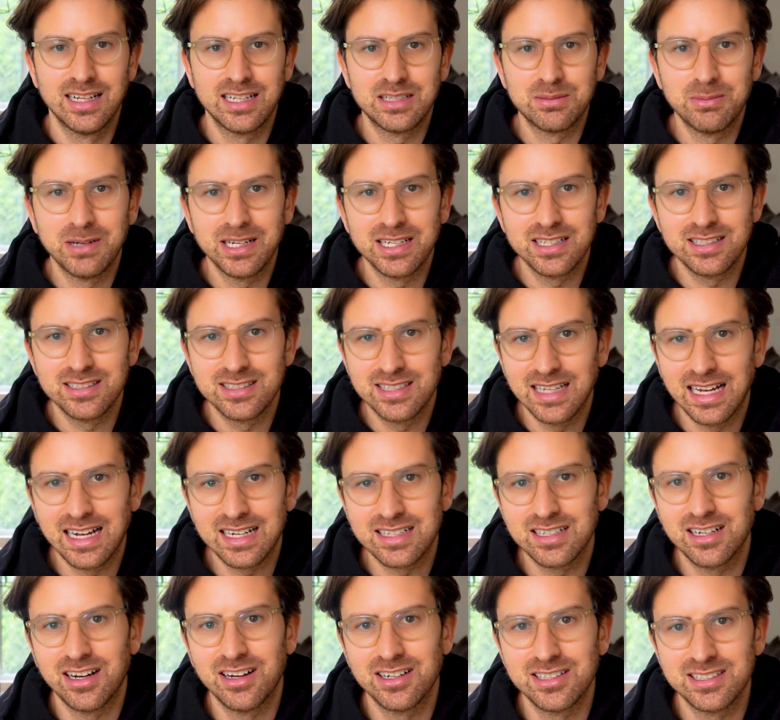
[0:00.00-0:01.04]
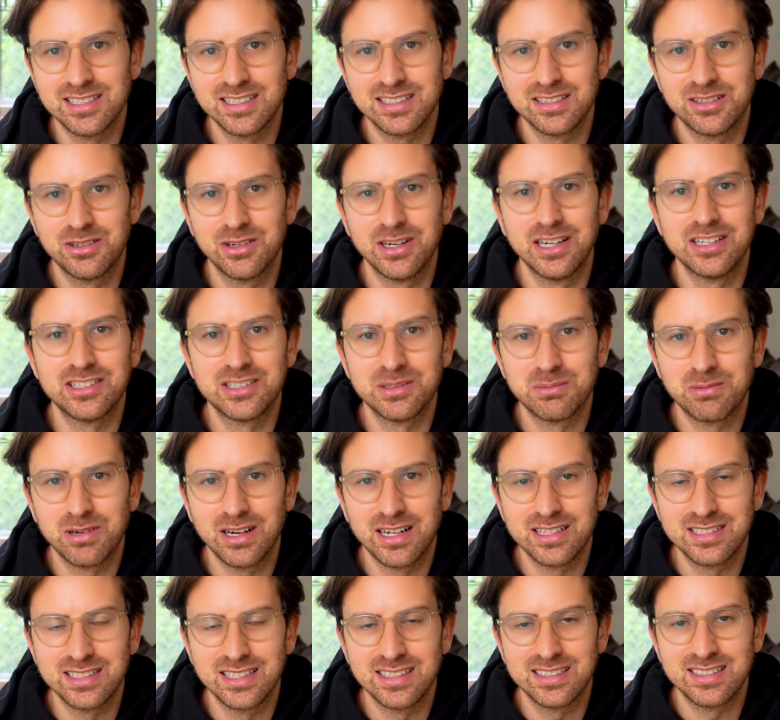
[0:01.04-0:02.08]
That's my exact content creation
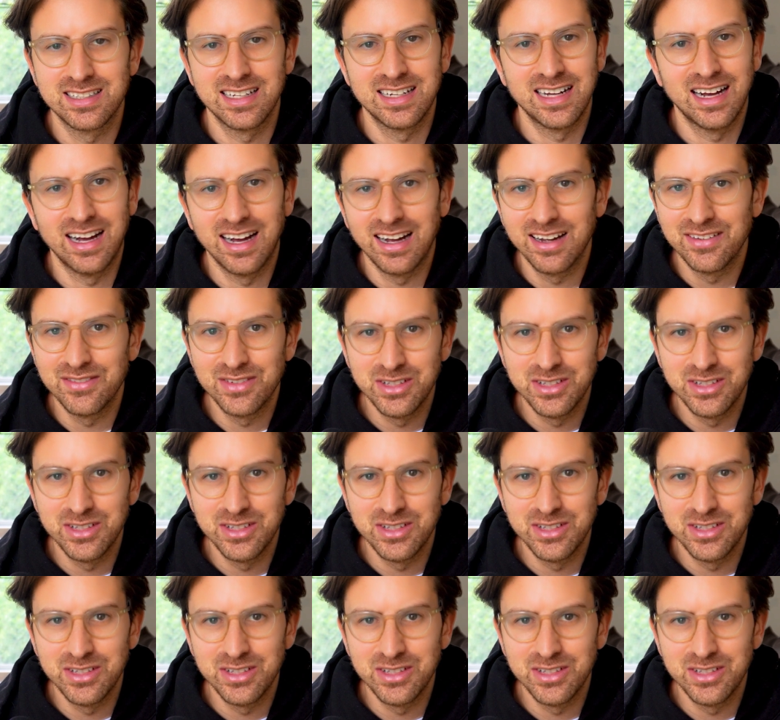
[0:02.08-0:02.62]
process that I've